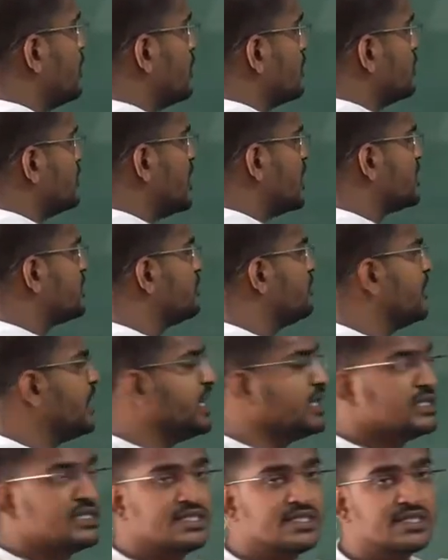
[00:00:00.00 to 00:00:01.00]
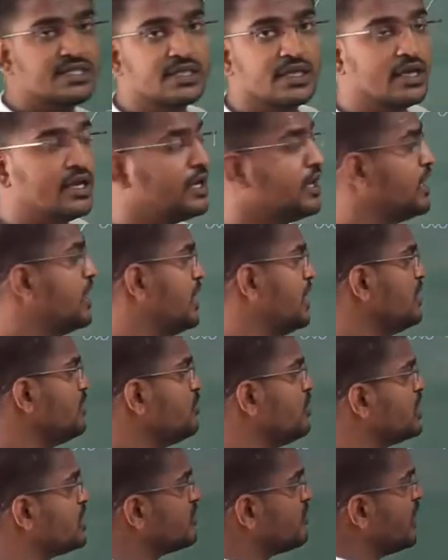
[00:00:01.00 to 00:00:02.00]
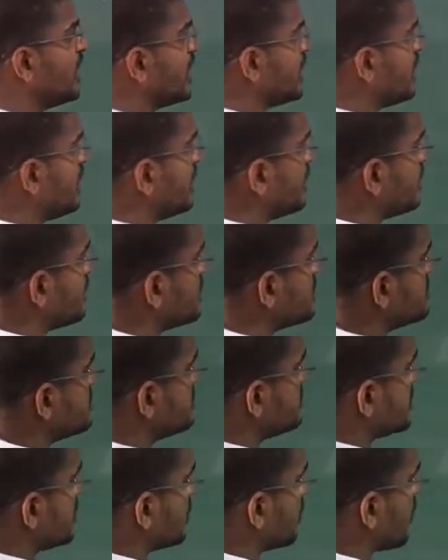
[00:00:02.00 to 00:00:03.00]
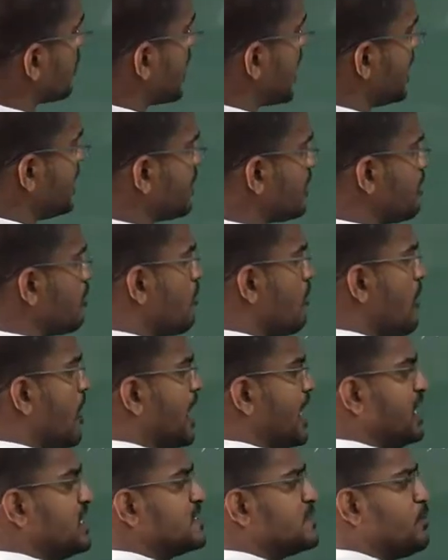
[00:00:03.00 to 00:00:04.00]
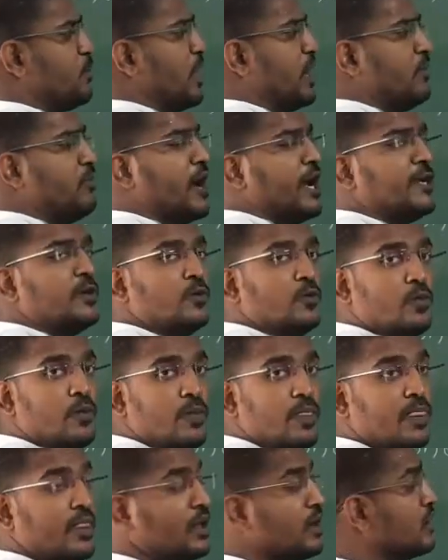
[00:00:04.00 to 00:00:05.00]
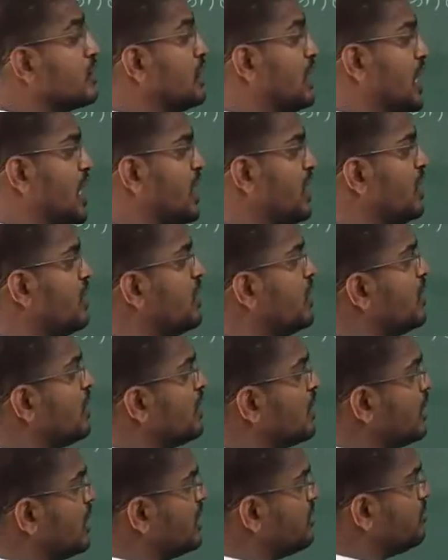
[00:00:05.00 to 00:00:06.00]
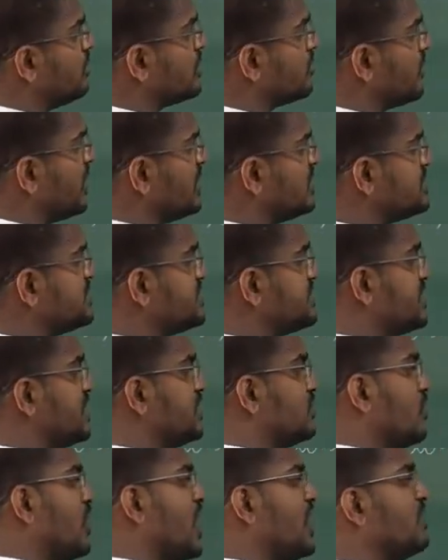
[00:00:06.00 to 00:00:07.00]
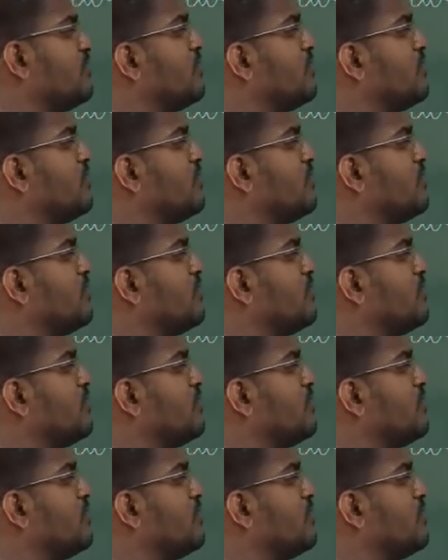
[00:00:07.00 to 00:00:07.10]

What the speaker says: That means in between 0 and minus pi by 2. Clear? In between 0 and